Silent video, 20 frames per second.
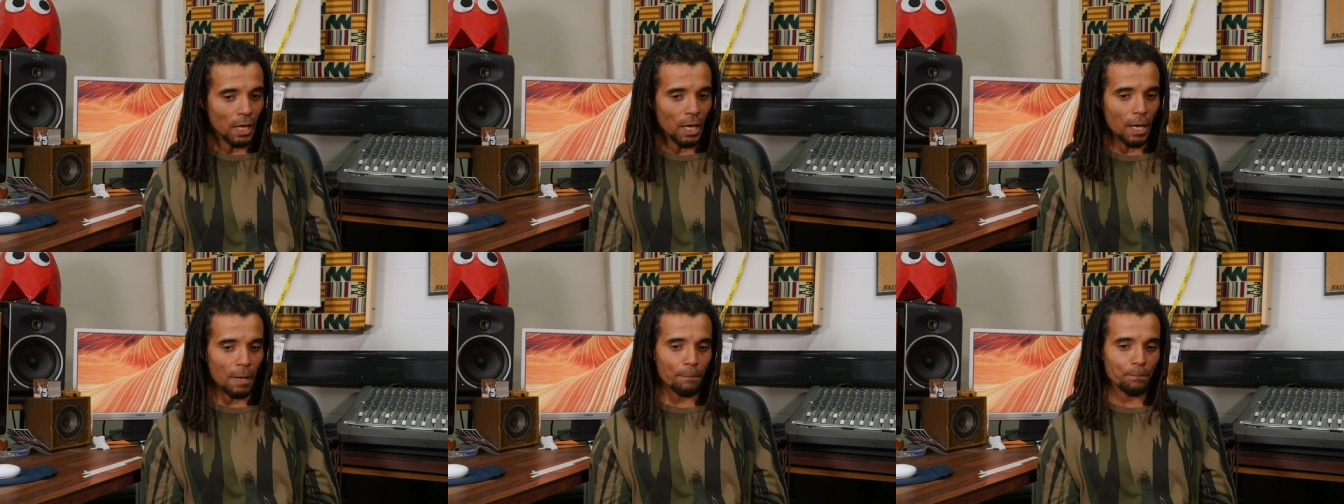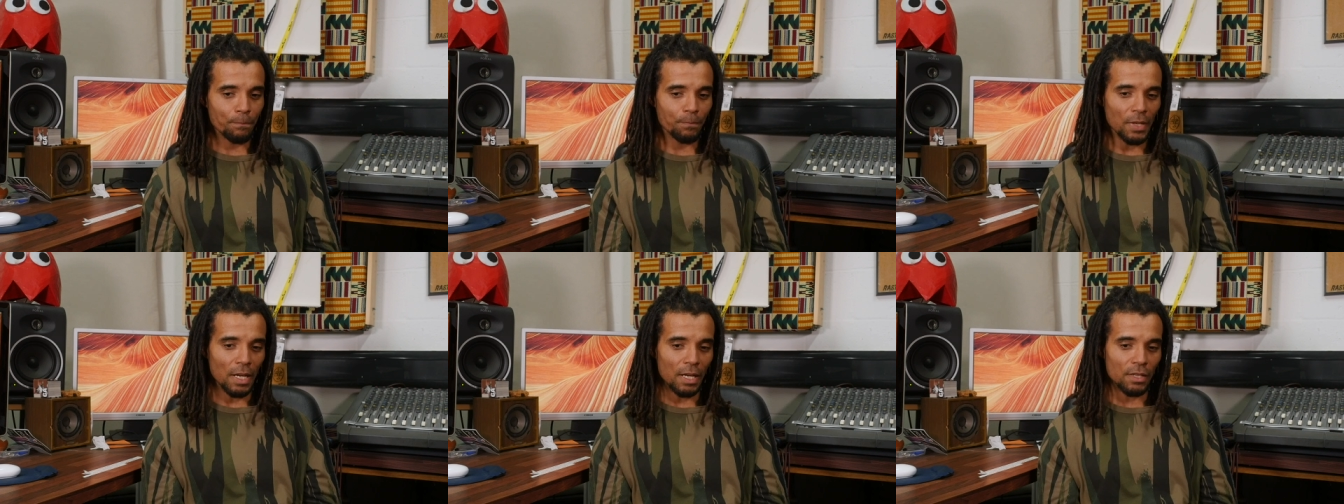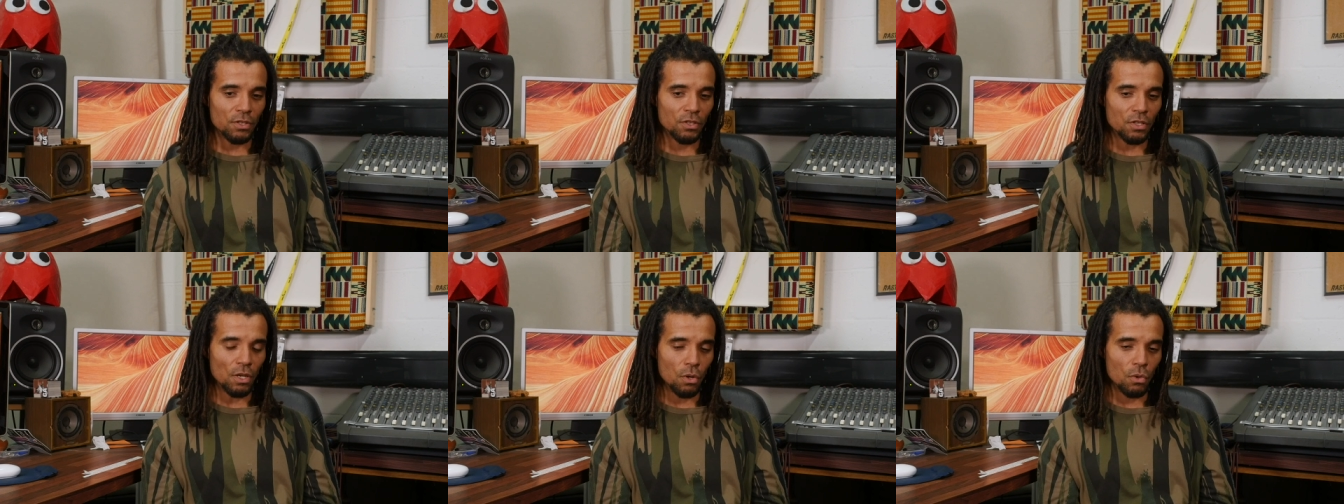Um,
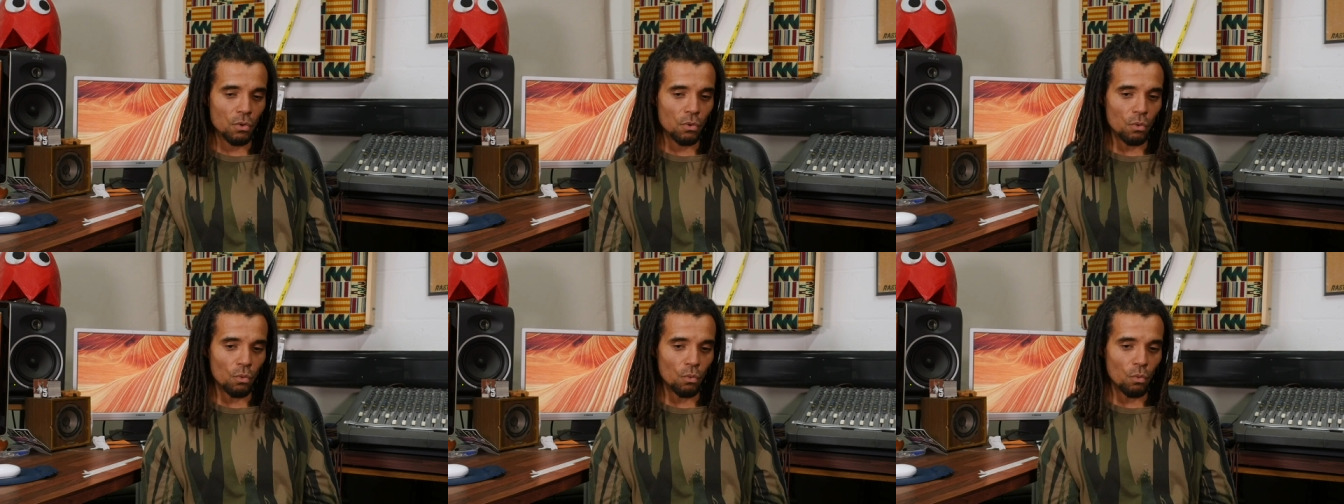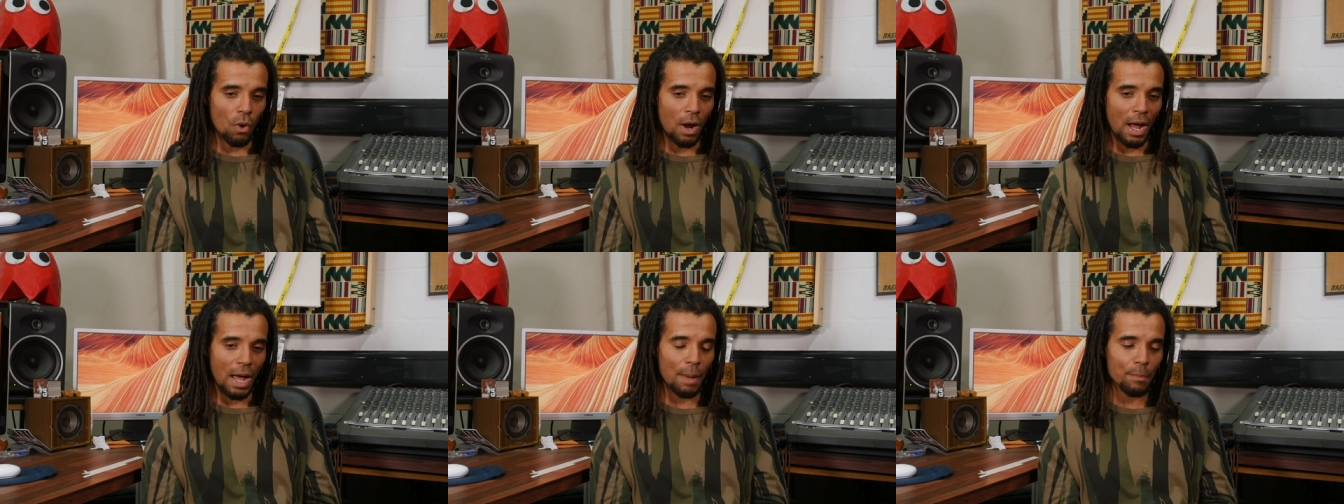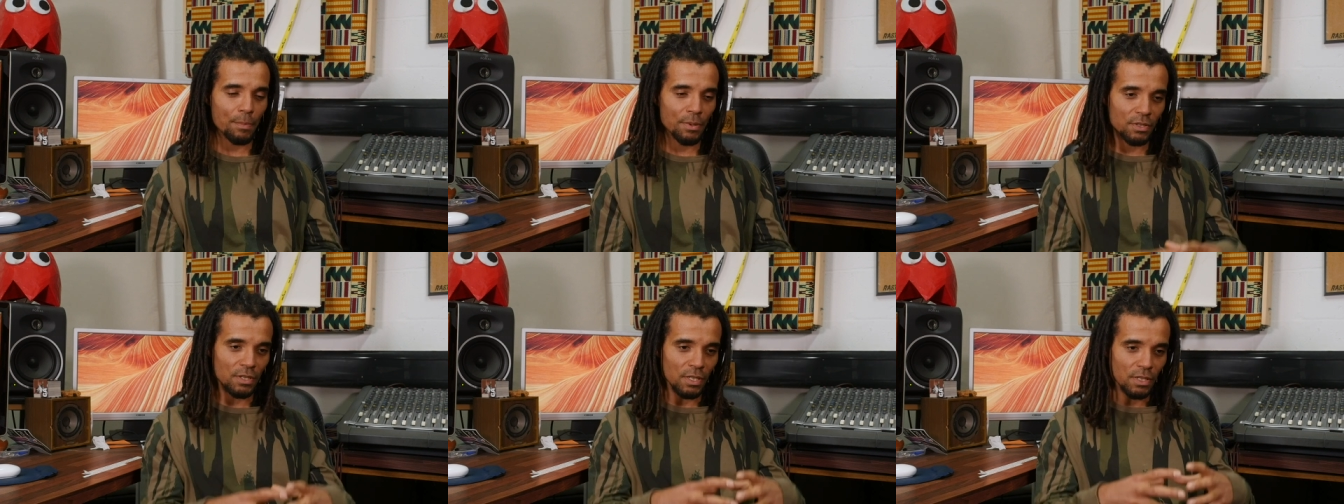and so what
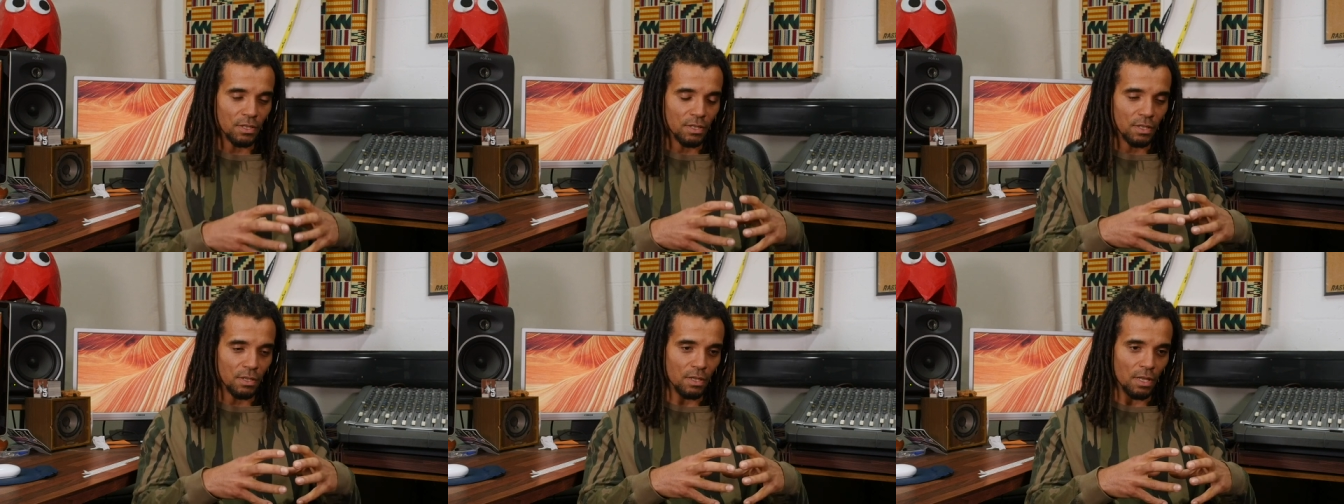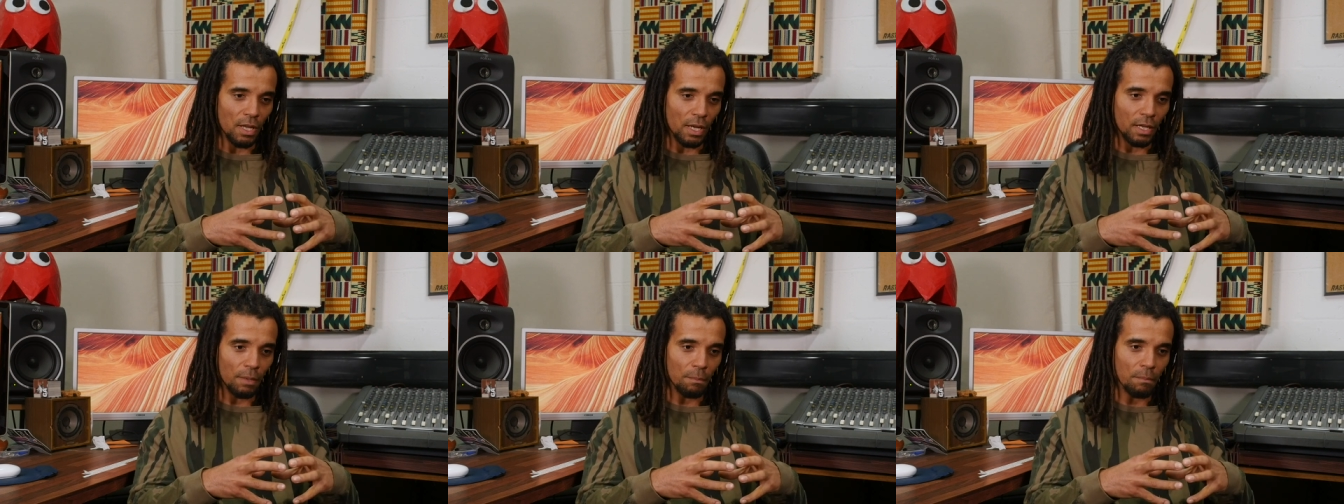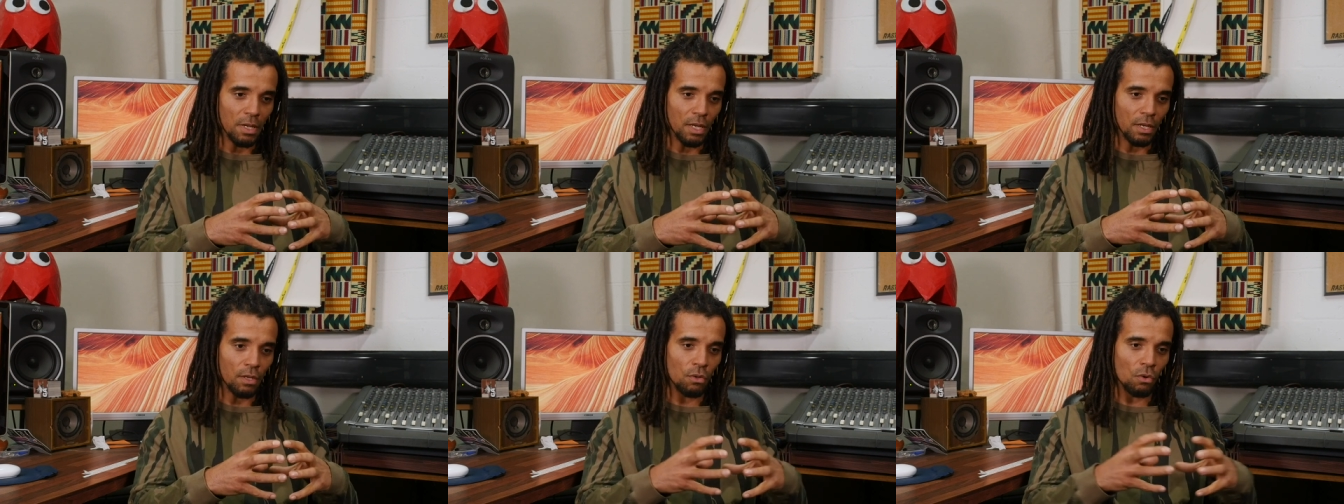happens is there can
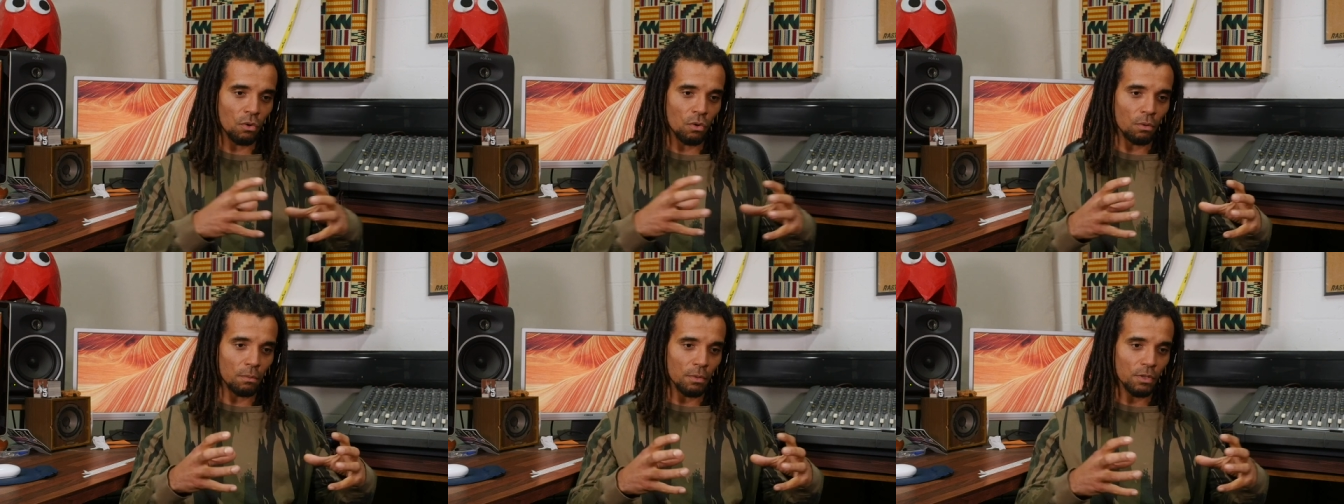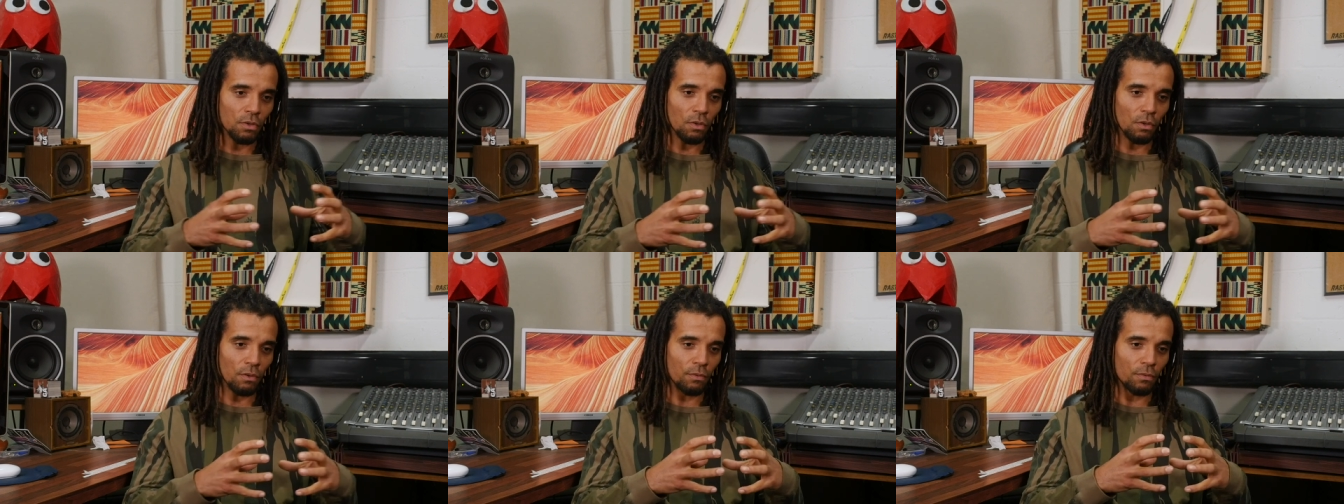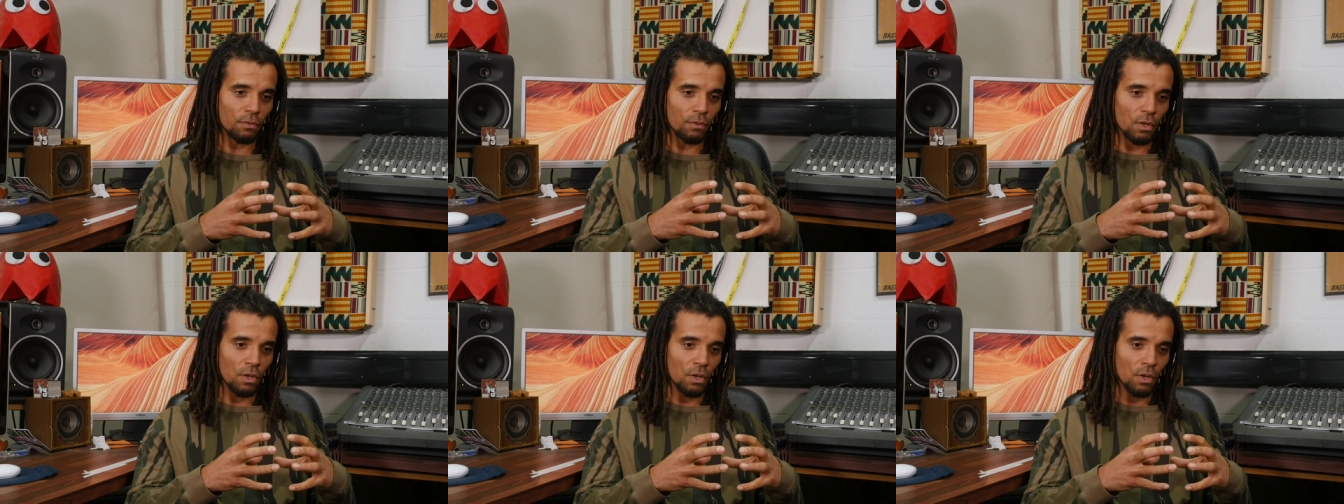be enormous sort of